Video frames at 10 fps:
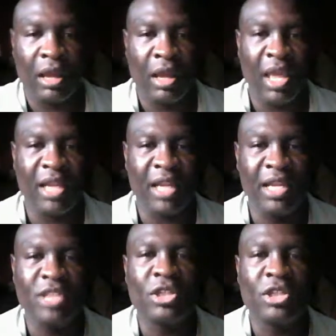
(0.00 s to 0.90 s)
at
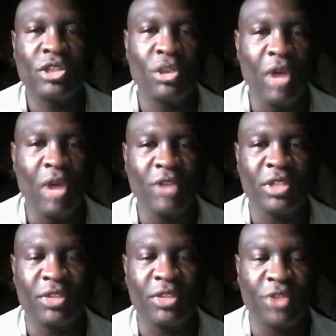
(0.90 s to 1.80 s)
least
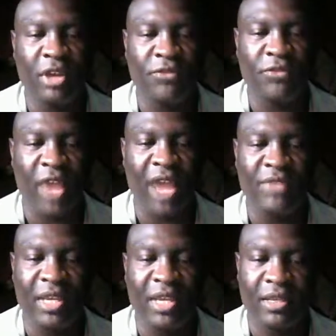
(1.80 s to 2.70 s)
235
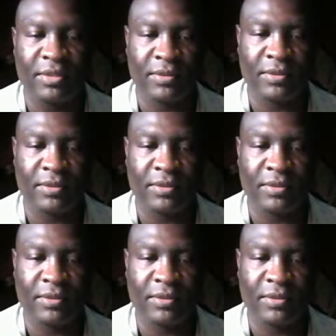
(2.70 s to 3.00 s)
years?